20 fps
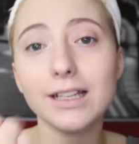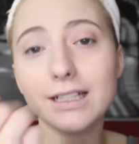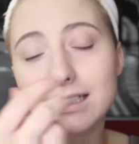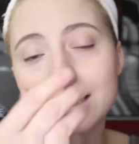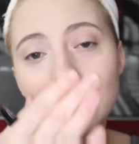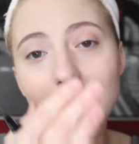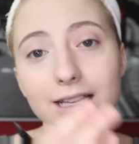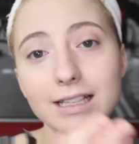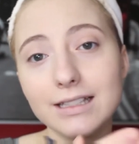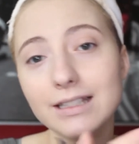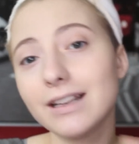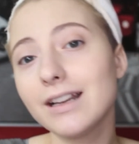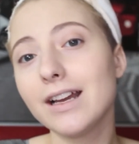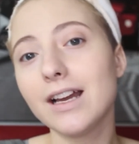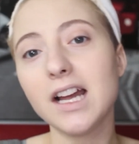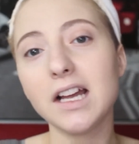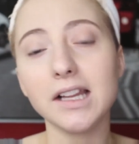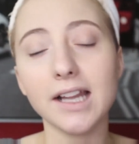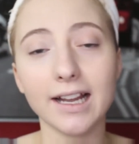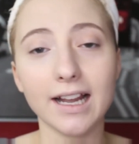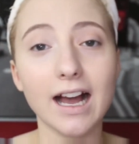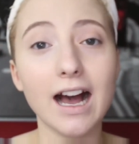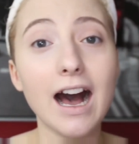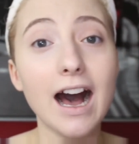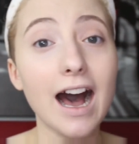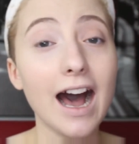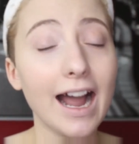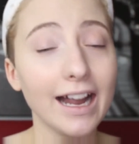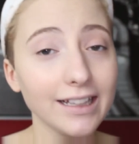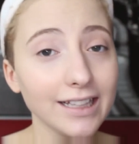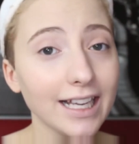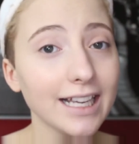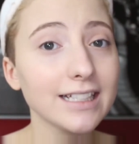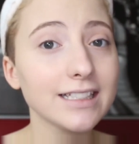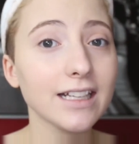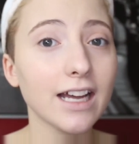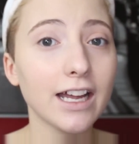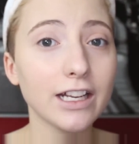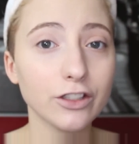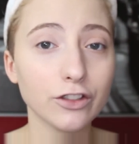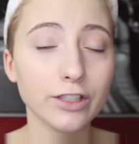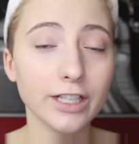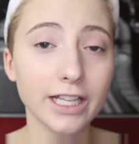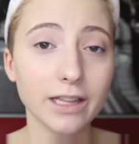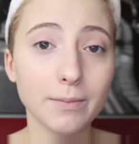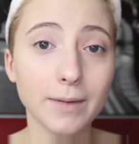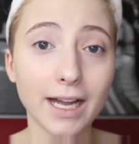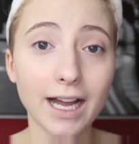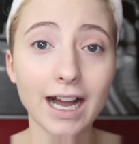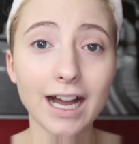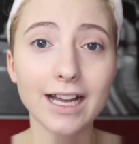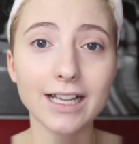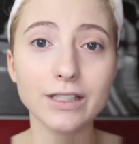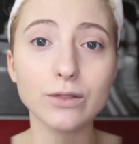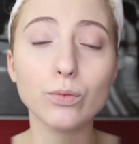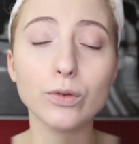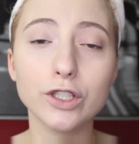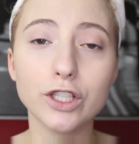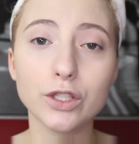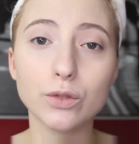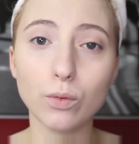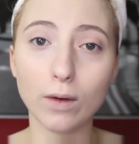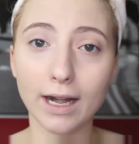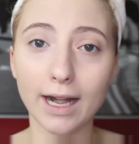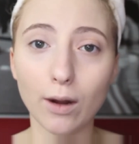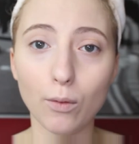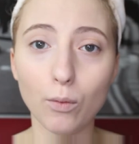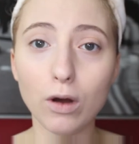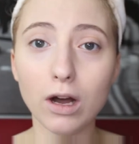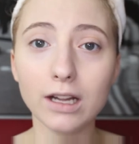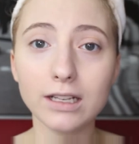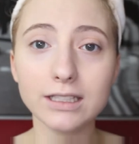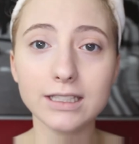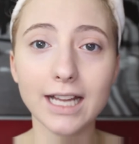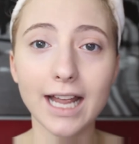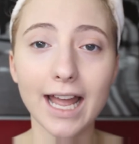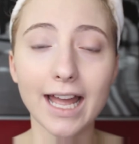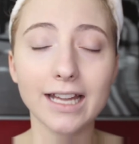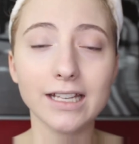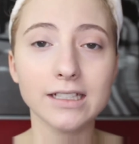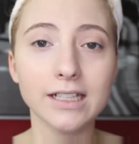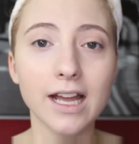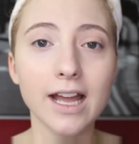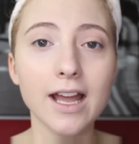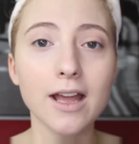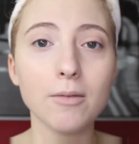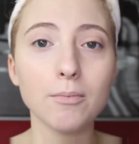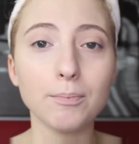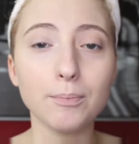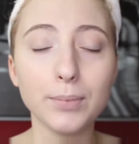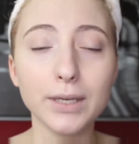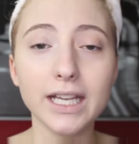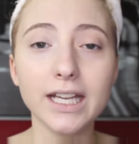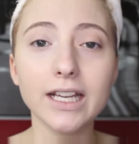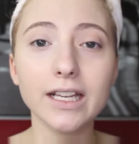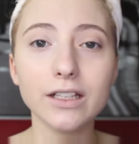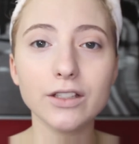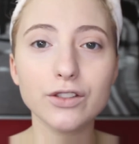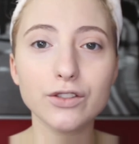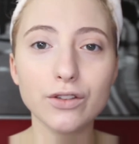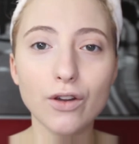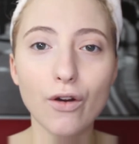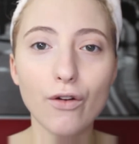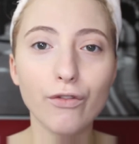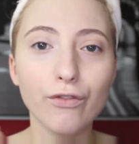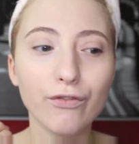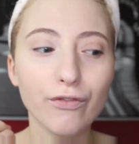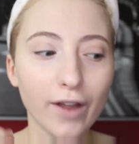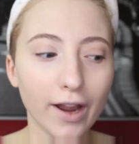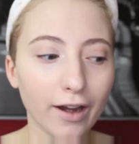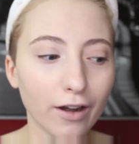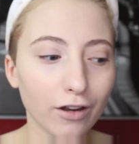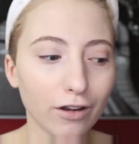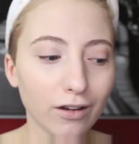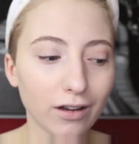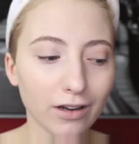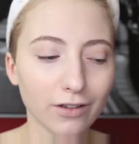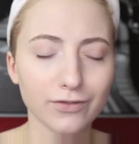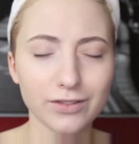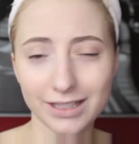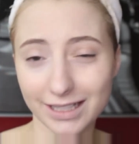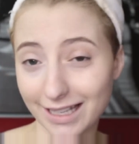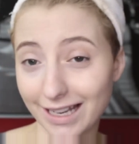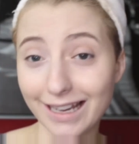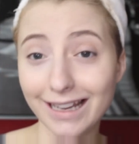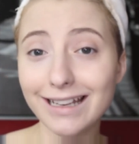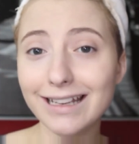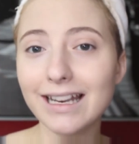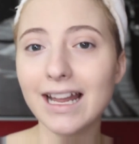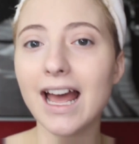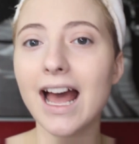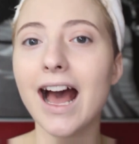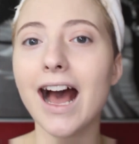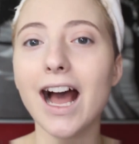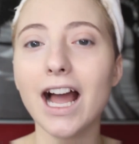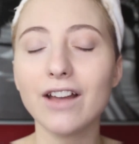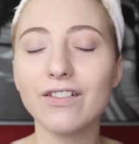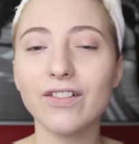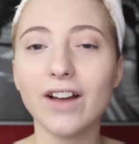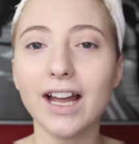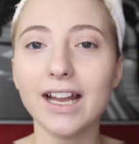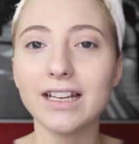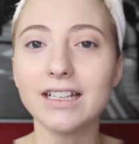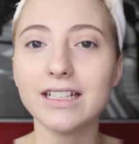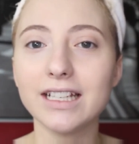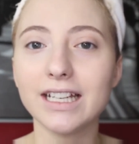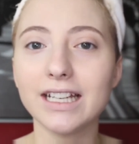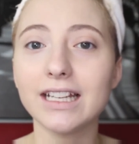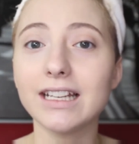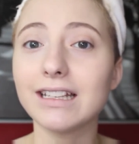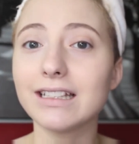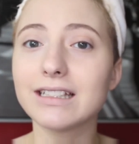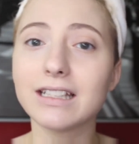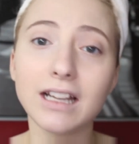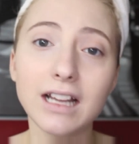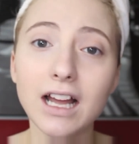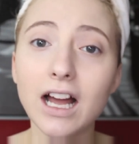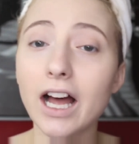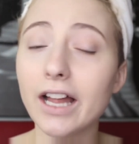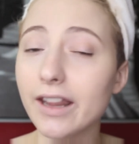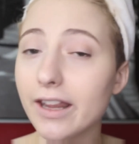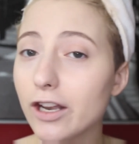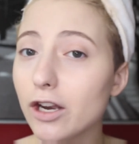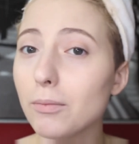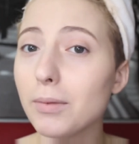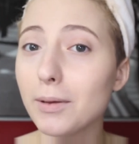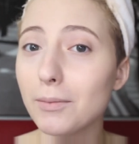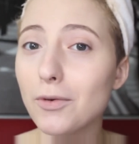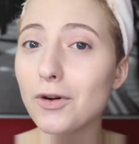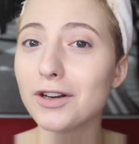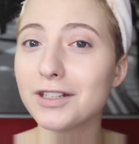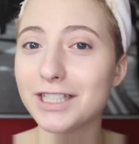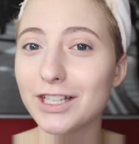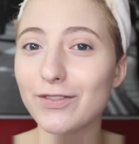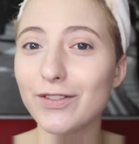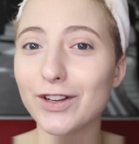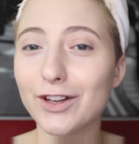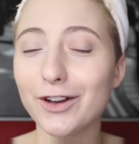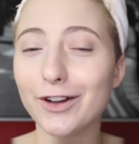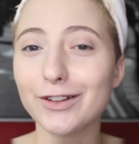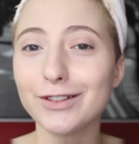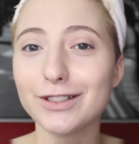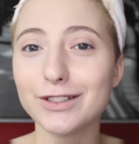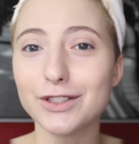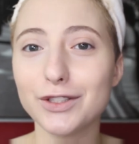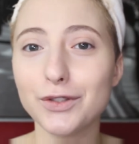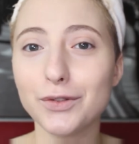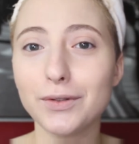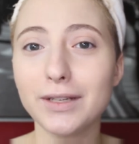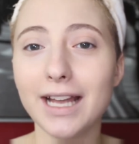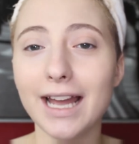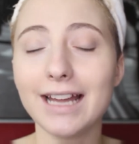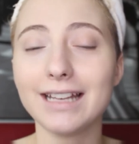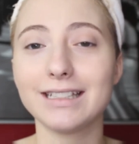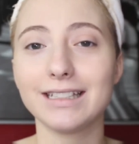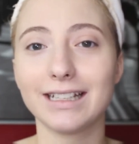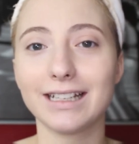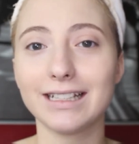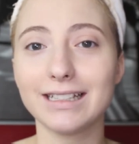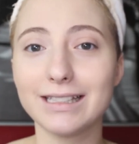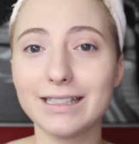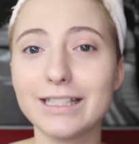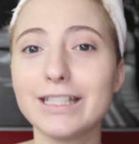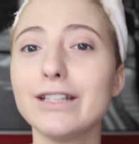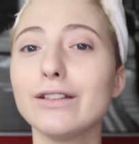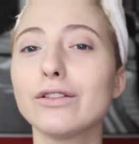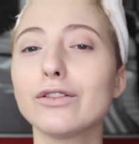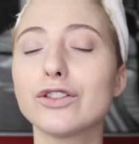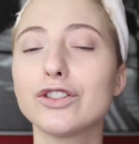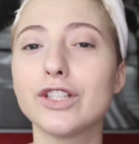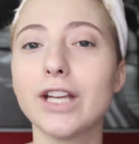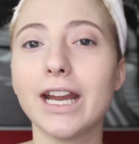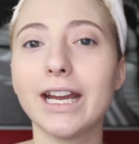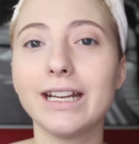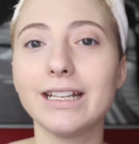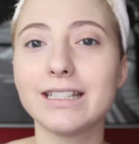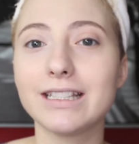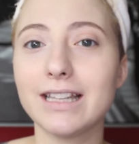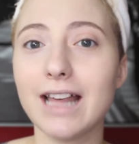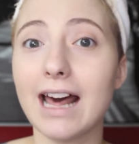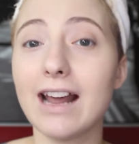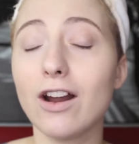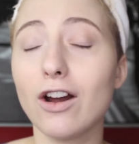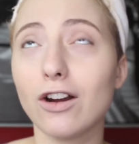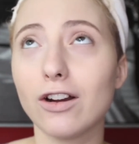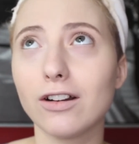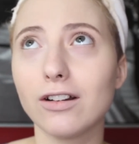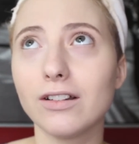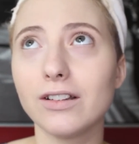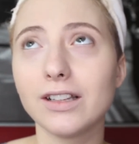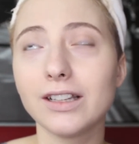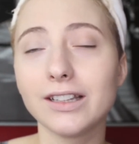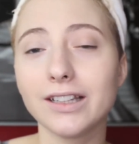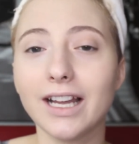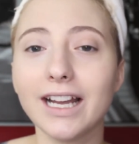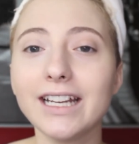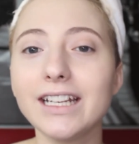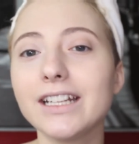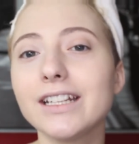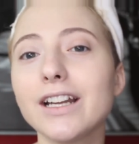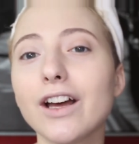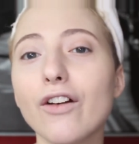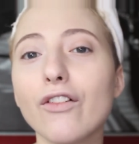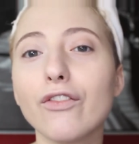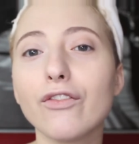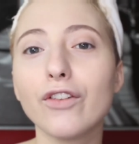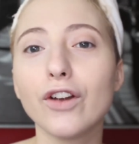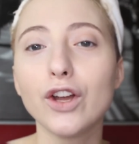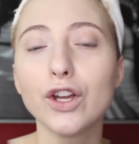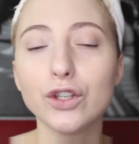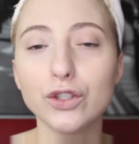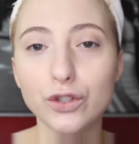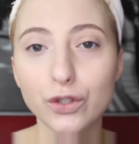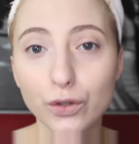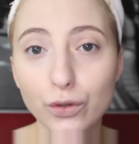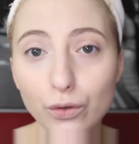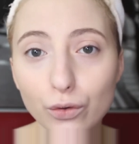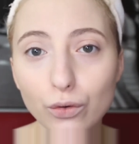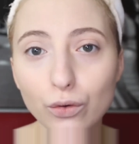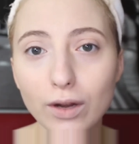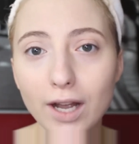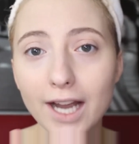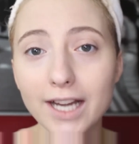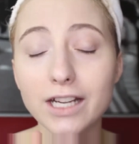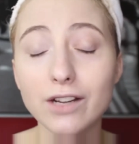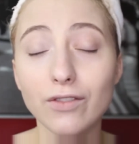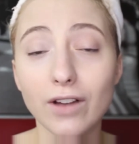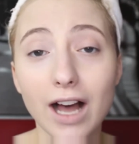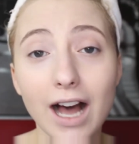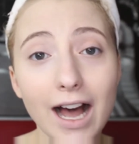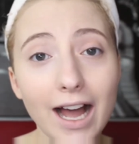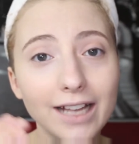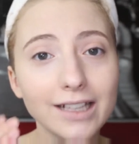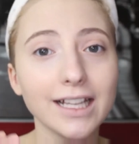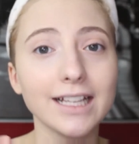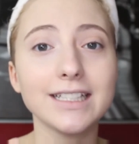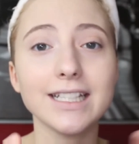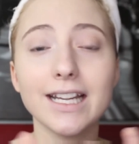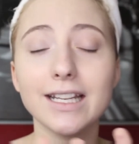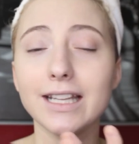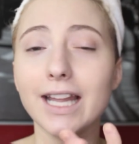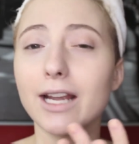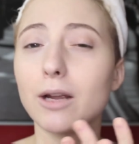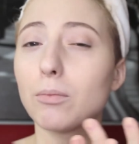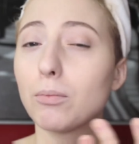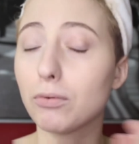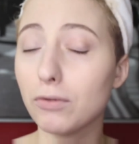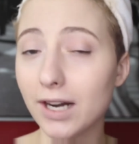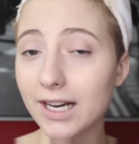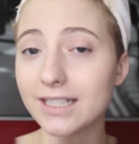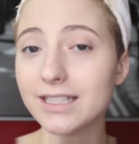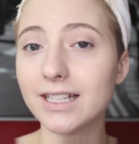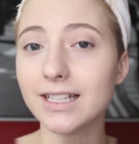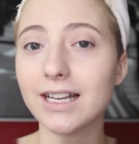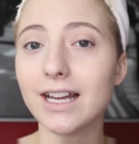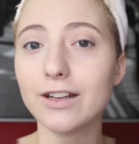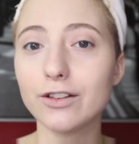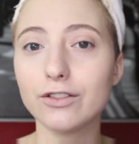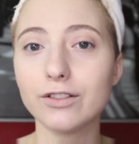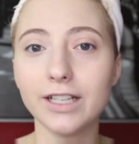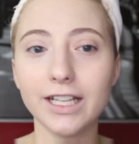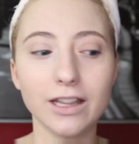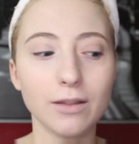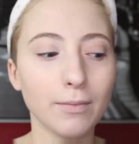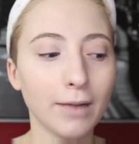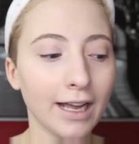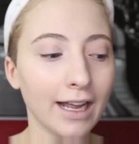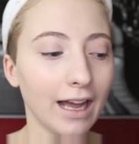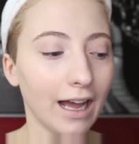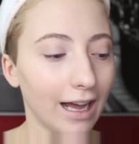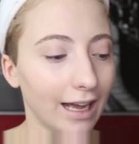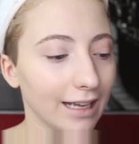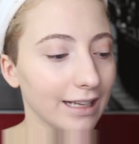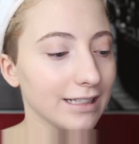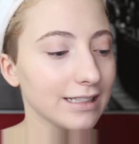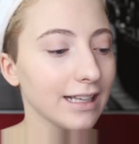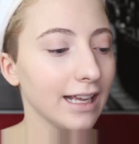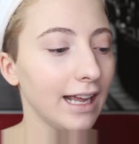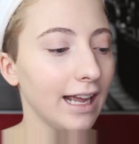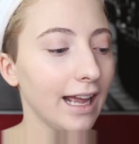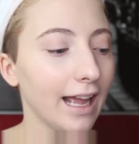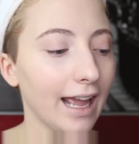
It does like highlight underneath my eyes, which is what I want. And being so fair of skin, I find it a little bit more difficult to get concealer shades that are light enough to kind of highlight and like brighten underneath my eyes.